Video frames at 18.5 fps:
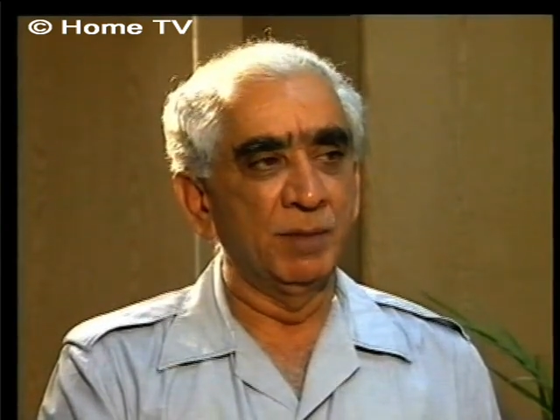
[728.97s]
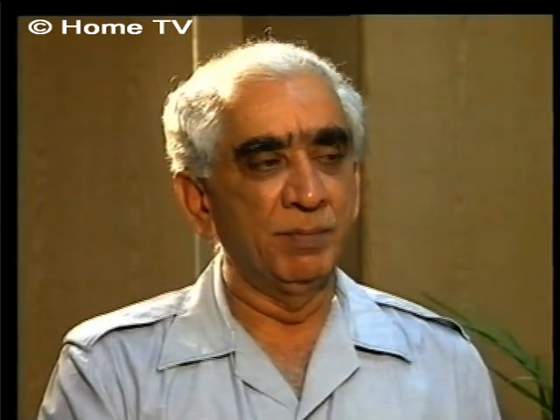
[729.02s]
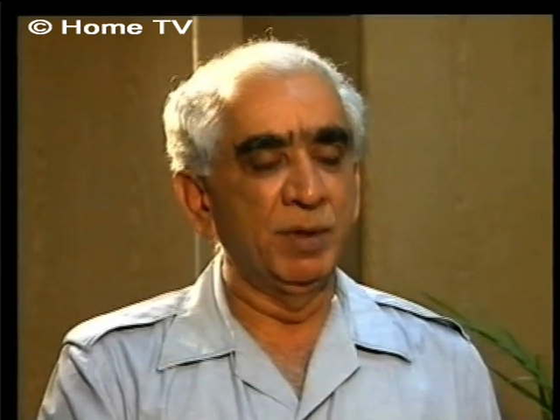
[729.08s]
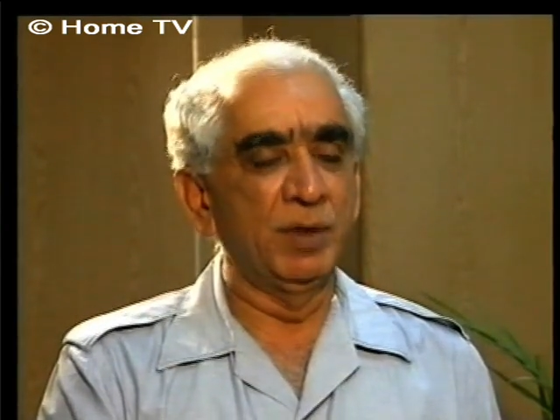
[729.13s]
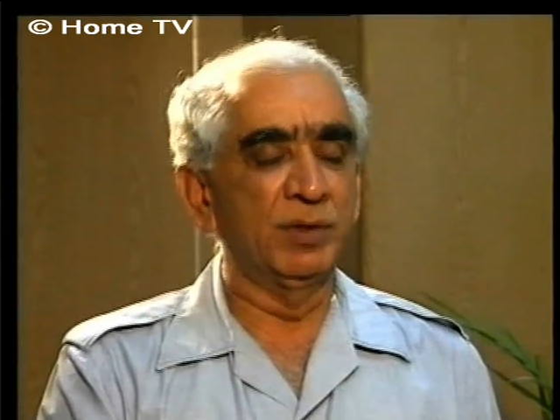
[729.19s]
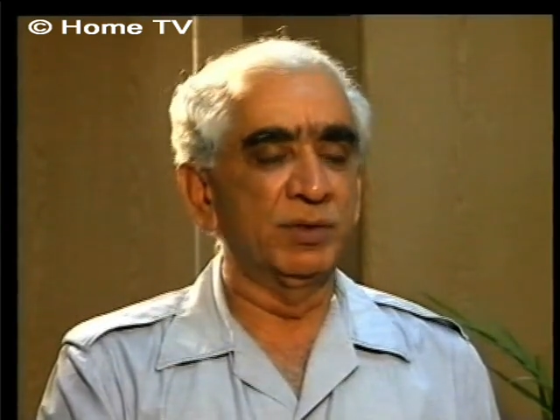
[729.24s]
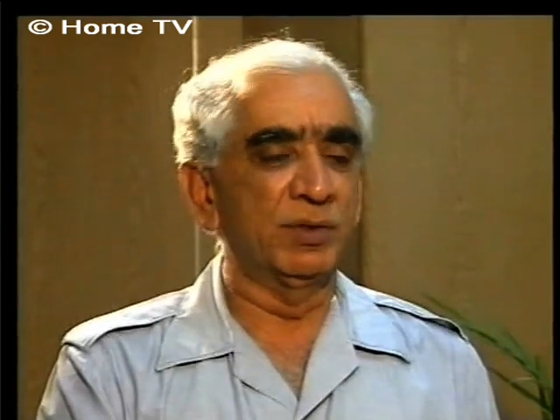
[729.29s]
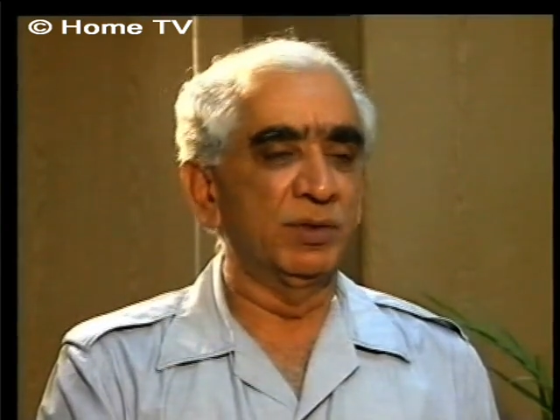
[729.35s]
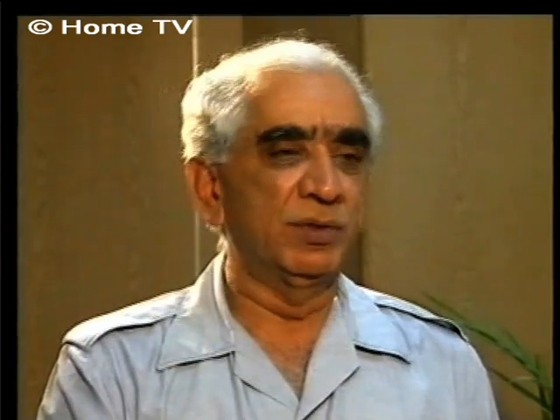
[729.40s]

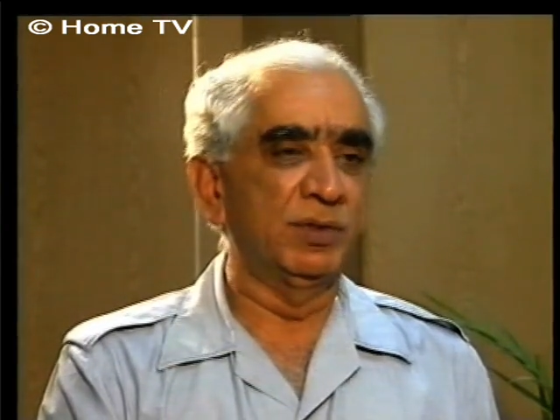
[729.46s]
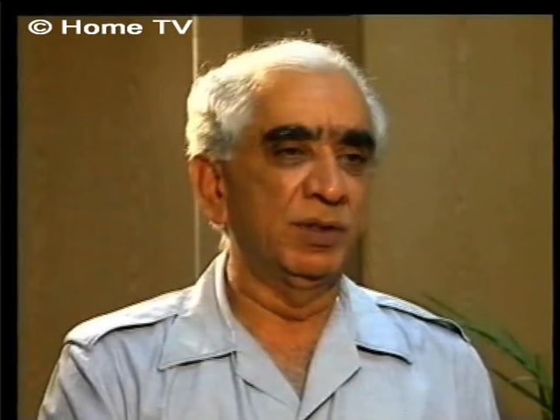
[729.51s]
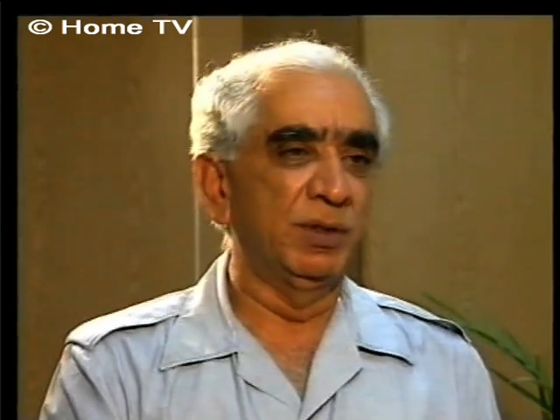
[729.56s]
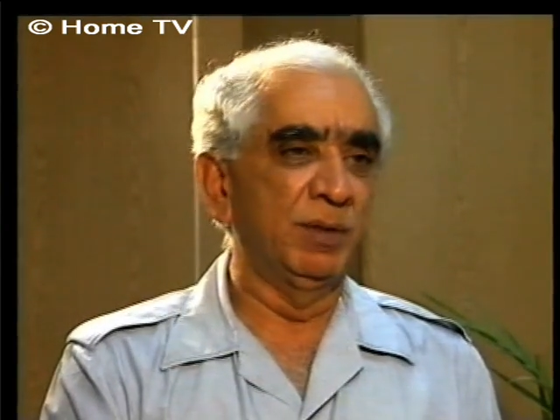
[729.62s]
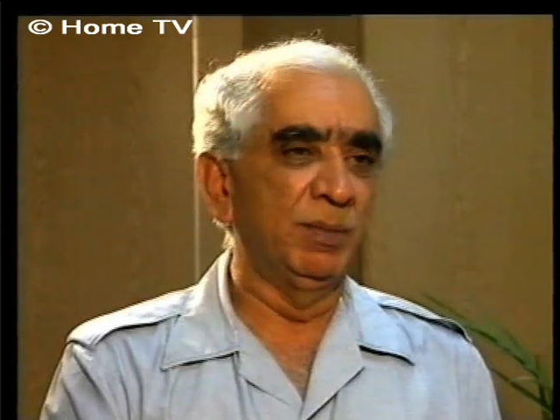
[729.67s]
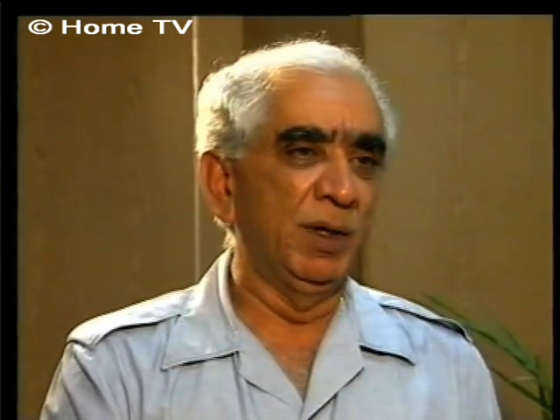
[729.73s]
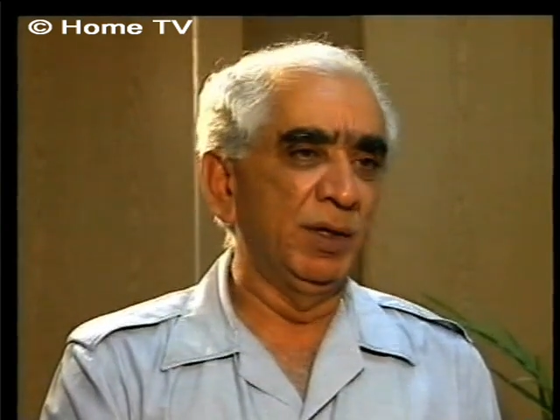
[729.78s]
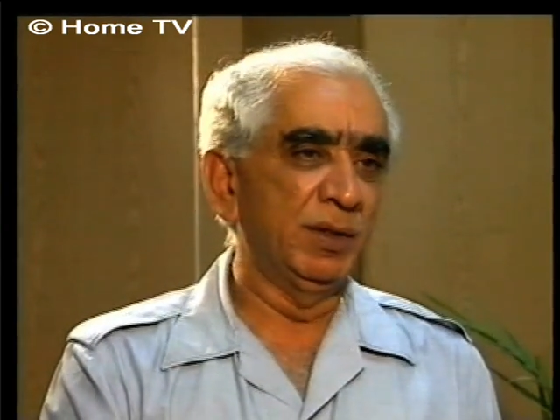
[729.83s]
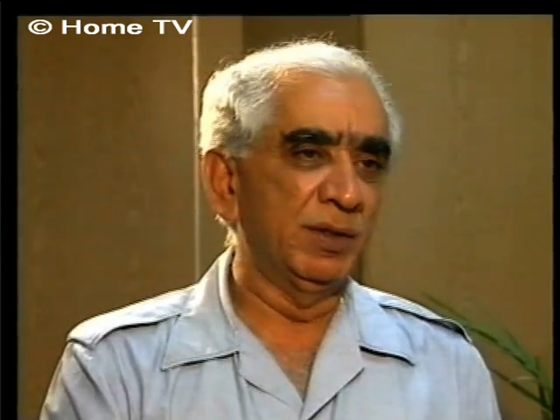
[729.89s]
because it's a
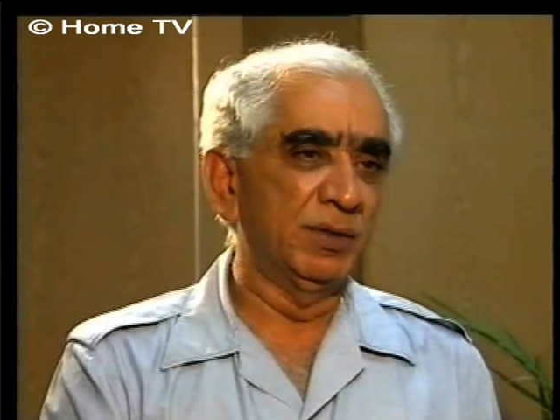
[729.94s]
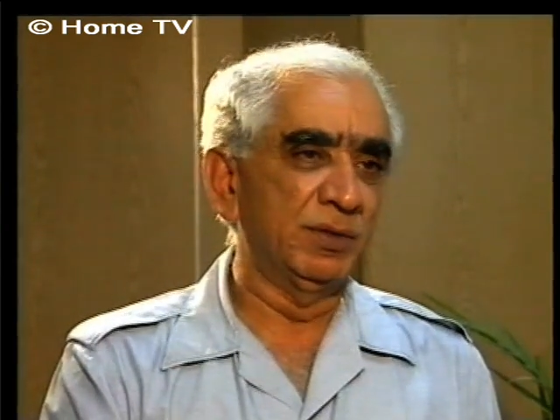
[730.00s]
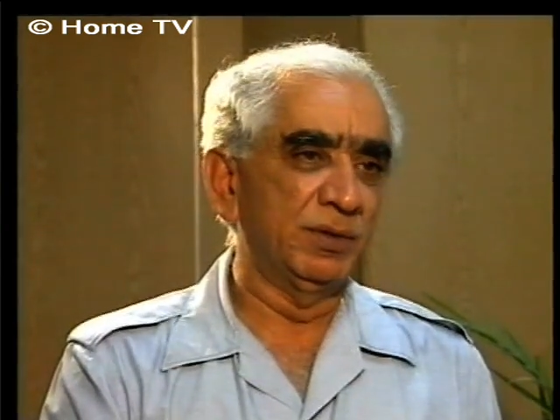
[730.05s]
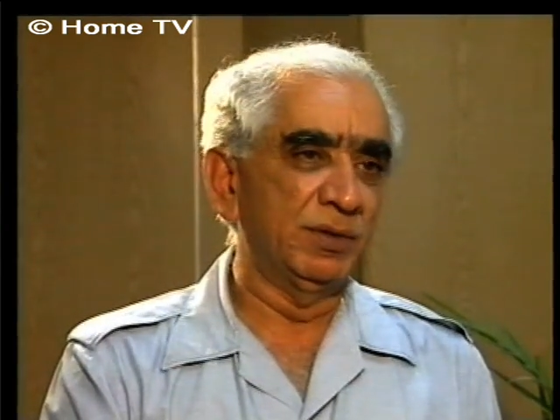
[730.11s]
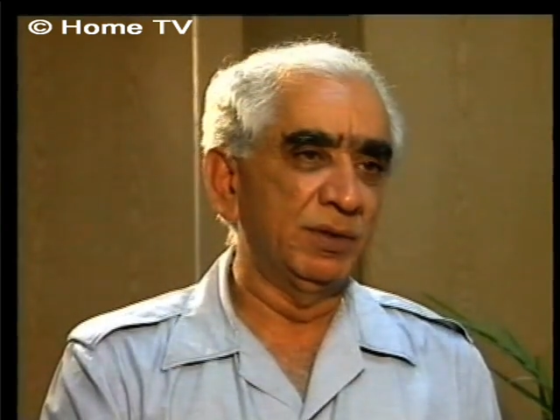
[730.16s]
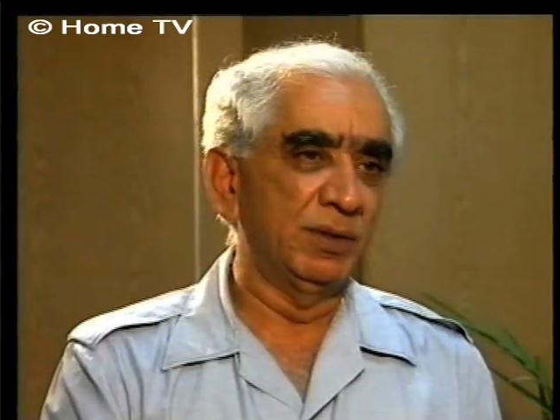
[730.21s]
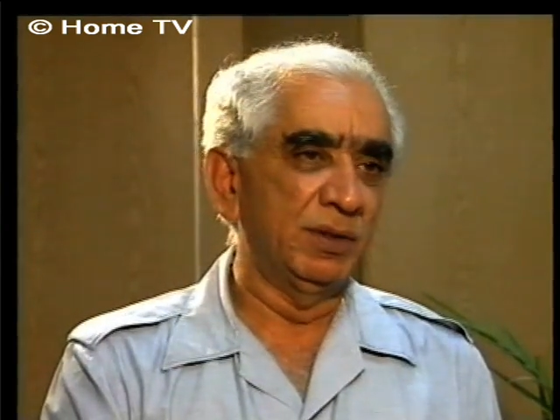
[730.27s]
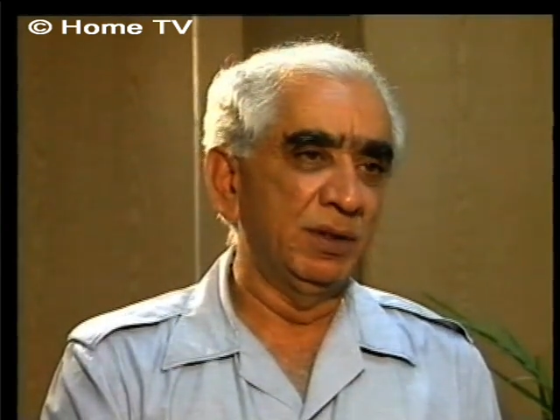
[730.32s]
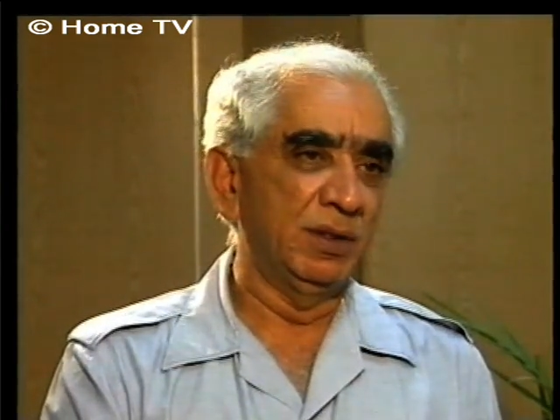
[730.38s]

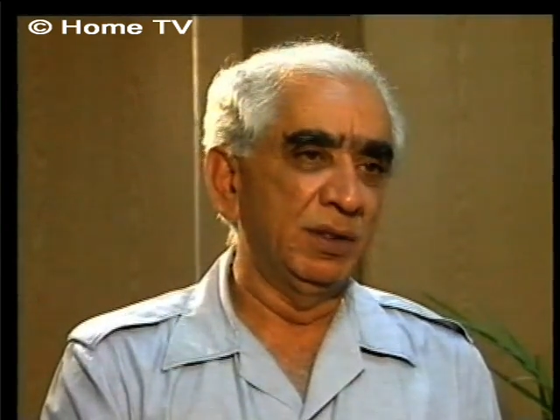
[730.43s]
democracy.